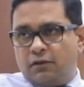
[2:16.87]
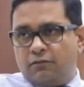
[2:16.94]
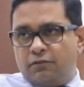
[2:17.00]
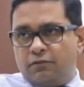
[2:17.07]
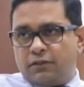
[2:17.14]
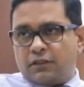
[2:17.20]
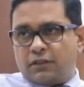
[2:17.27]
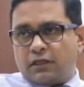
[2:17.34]

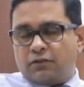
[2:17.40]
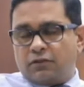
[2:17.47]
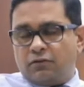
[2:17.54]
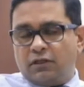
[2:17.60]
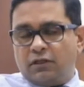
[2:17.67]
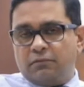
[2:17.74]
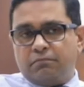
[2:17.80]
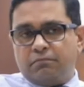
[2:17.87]
which
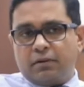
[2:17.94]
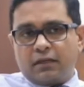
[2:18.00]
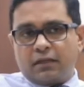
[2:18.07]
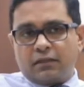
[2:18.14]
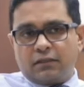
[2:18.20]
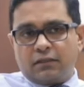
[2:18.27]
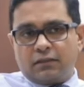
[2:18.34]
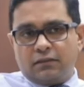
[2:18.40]
actually
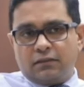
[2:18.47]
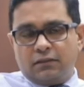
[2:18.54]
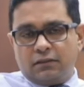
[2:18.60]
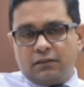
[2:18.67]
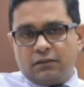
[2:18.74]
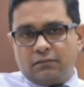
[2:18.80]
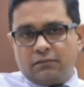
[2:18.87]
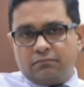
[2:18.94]
impacted
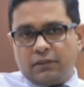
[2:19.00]
the